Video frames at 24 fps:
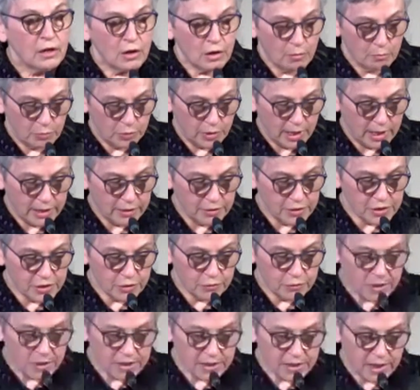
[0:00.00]
Prior to
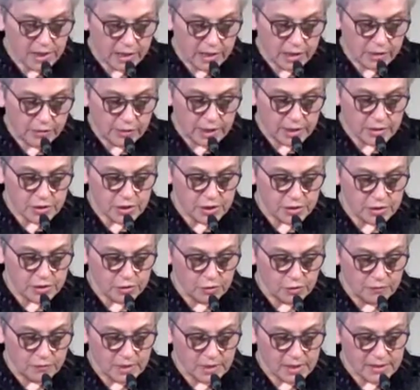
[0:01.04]
retiring, she
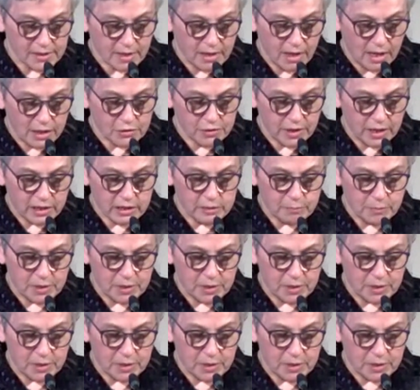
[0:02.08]
served as contract